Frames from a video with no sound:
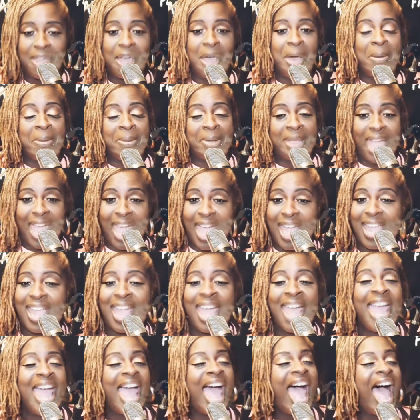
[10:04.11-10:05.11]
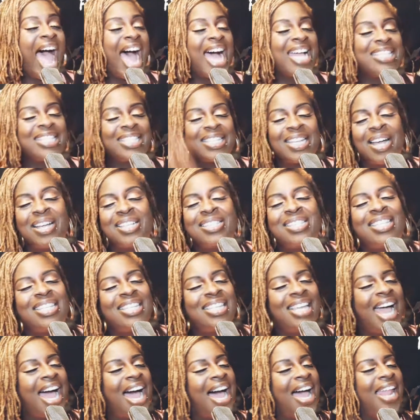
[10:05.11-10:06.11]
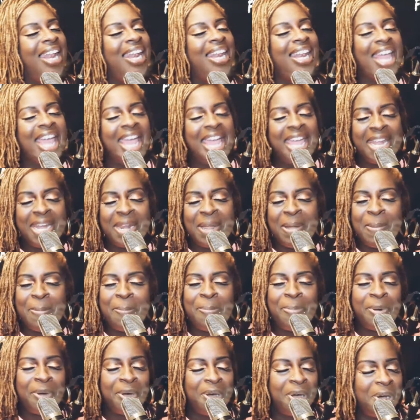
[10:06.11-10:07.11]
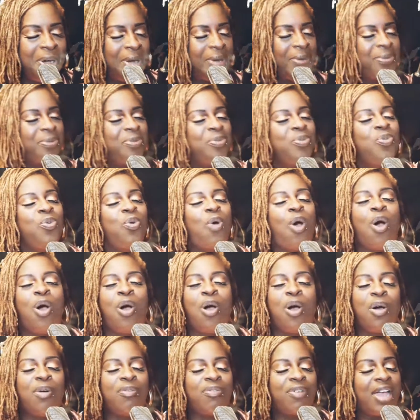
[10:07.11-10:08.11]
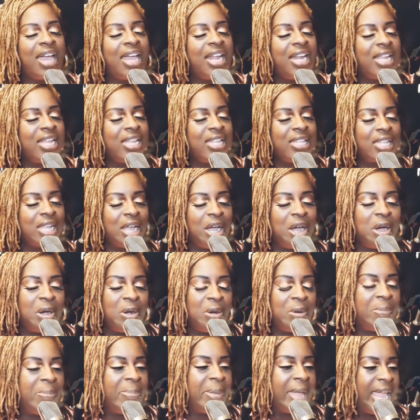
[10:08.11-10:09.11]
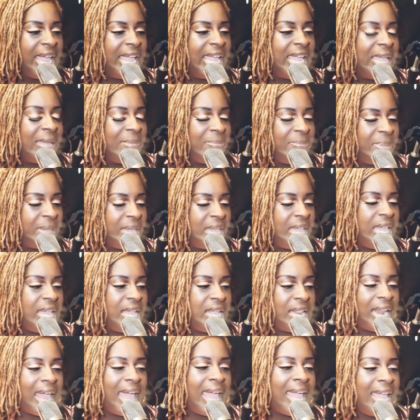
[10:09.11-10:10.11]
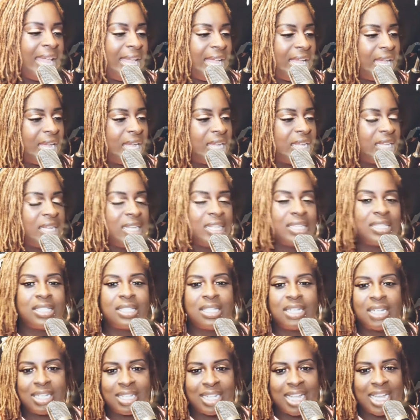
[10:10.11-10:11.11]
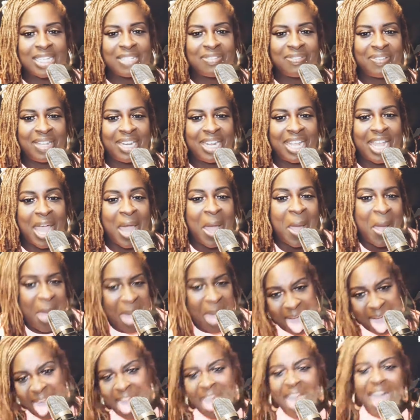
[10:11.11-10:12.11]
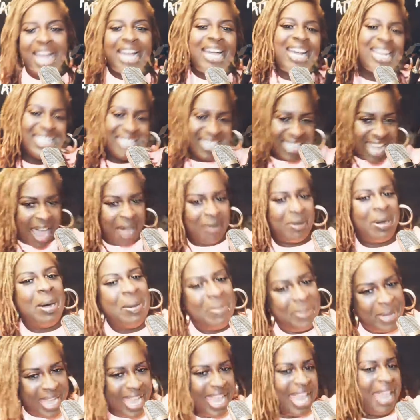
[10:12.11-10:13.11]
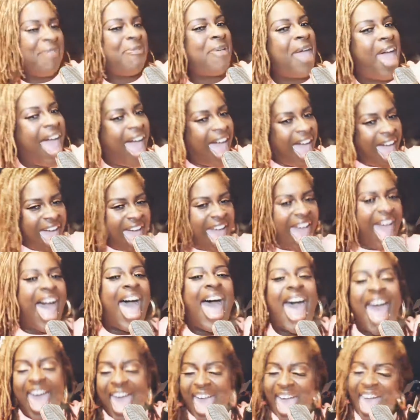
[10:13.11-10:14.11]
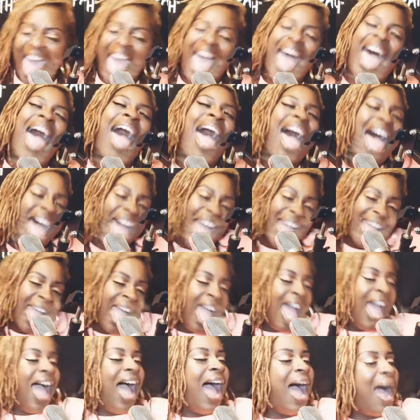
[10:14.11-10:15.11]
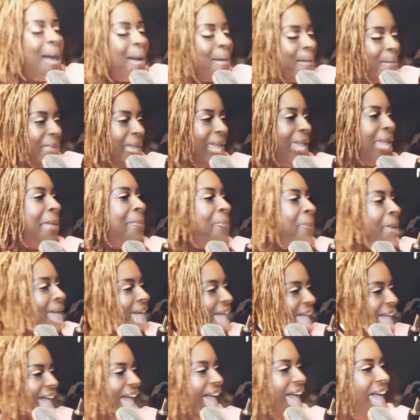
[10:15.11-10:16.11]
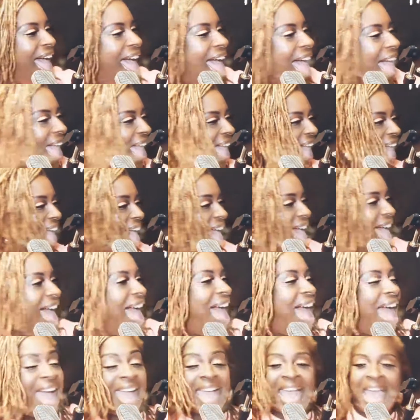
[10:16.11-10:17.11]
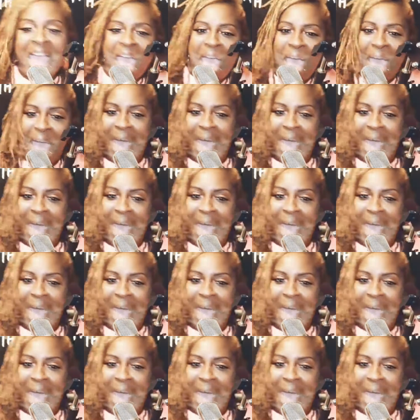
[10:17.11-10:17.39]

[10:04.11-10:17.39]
Okay? I talk to y'all later, boo. You already know, baby. Like, until the next video. Because I will be back. I'm be back.